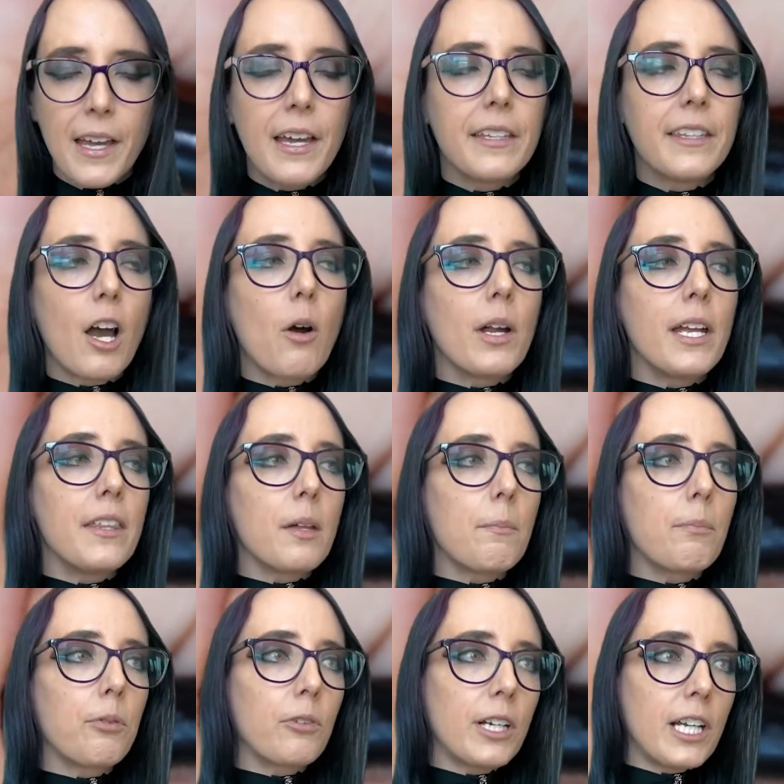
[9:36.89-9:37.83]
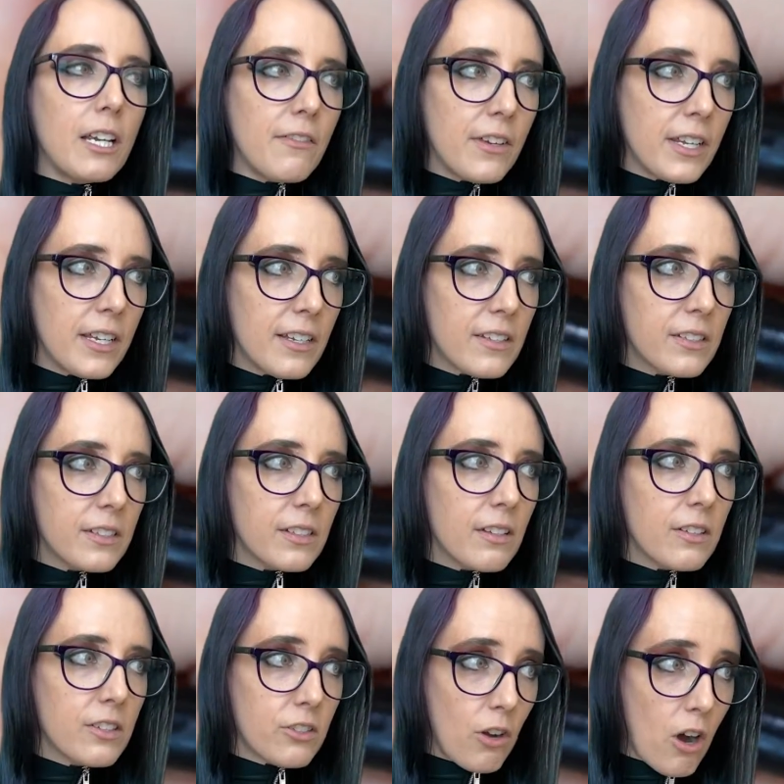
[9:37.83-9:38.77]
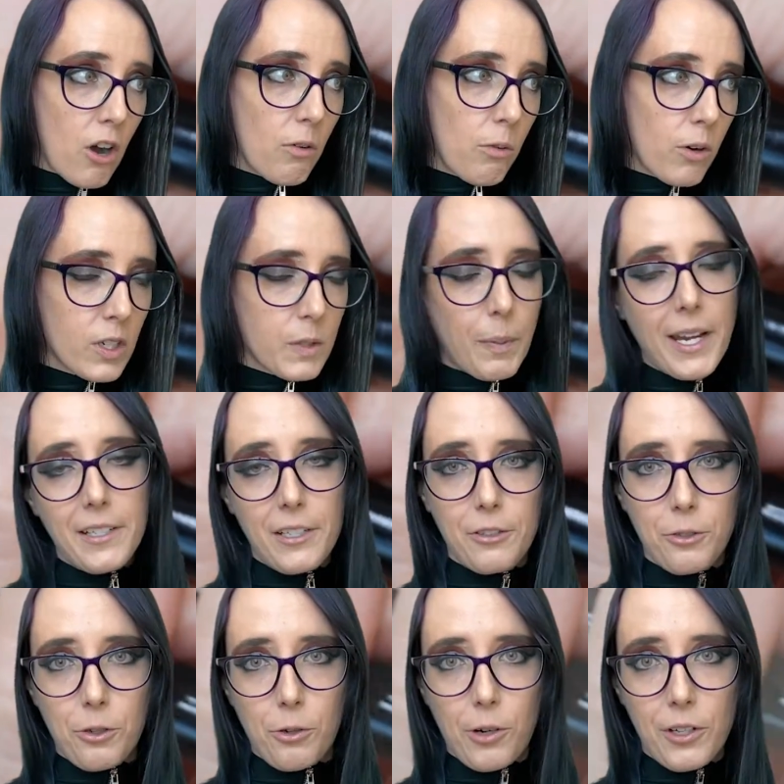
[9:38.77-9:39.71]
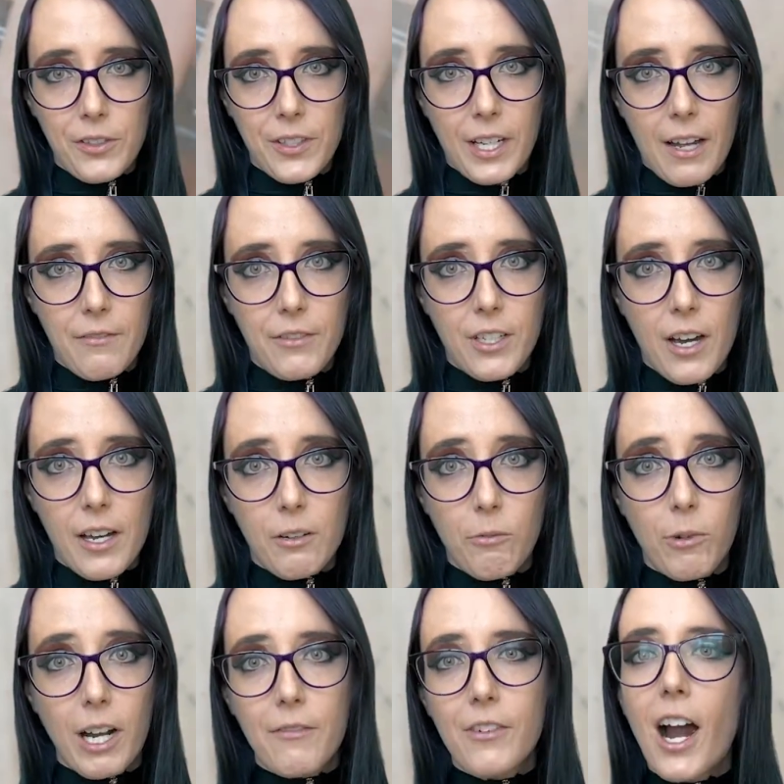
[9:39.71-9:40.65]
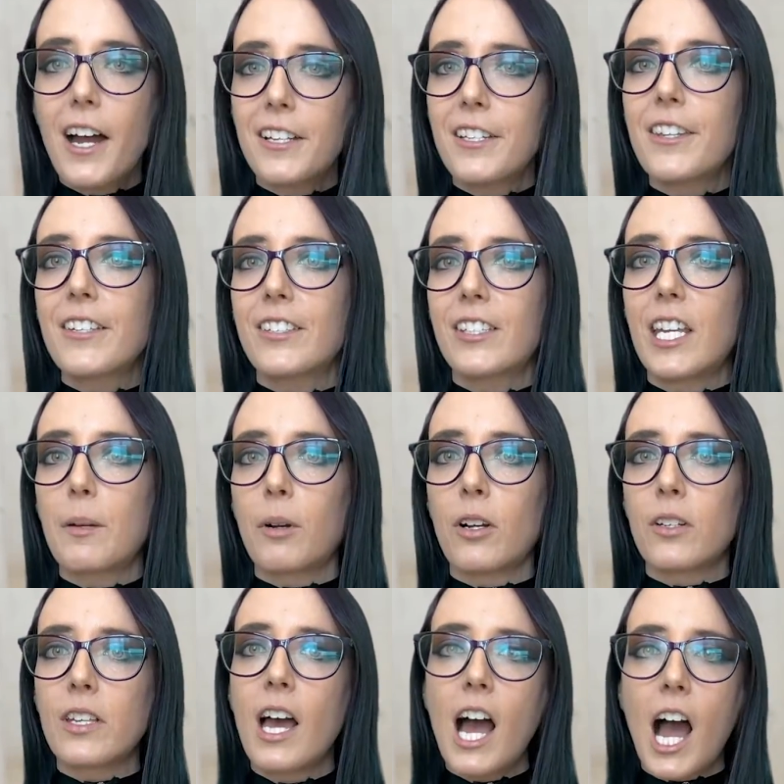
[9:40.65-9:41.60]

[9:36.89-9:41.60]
Now, in the previous Star Wars painting tutorials that I've done, when I've gotten to the sabers,